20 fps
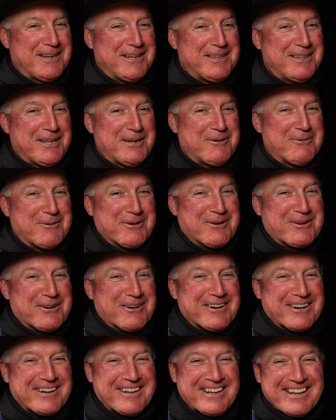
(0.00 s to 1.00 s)
And they
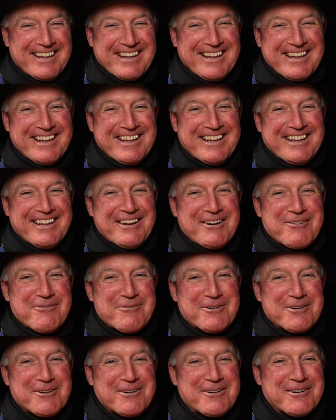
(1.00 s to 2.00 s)

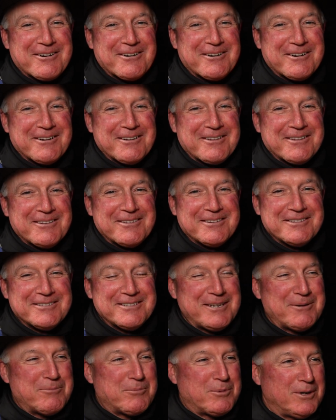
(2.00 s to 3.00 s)
were the
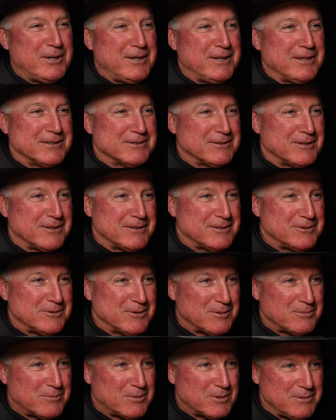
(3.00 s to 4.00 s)
same breeding as all these
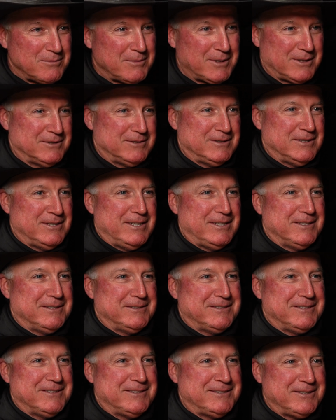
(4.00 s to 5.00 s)
old broodmares that I
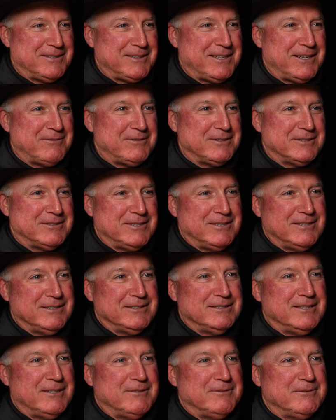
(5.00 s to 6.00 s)
still have
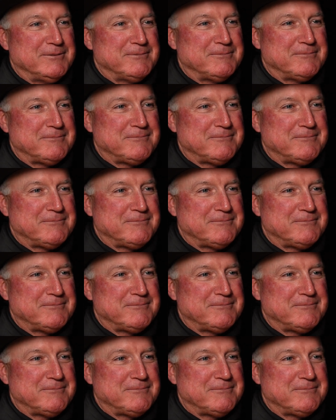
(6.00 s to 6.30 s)
descendants of.